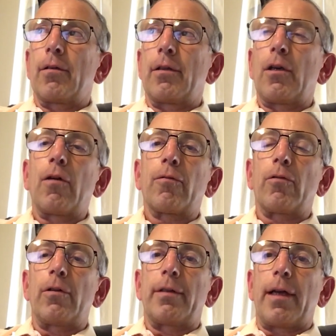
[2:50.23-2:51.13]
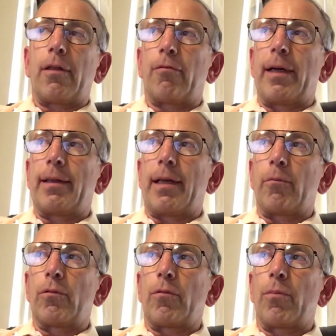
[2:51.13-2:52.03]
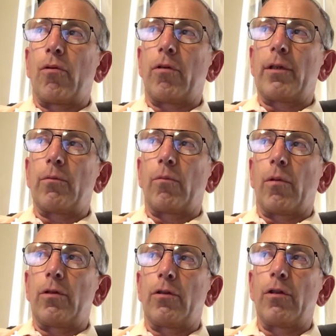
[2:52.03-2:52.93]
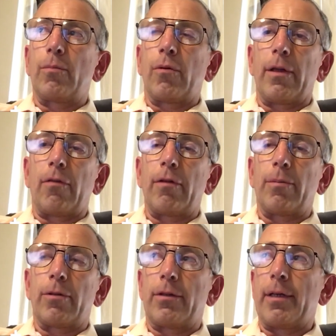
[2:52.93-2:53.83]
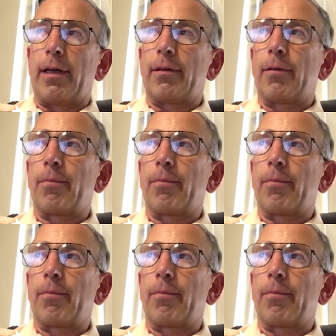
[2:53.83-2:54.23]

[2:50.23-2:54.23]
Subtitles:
the overall death rate that was reported was 2.3%.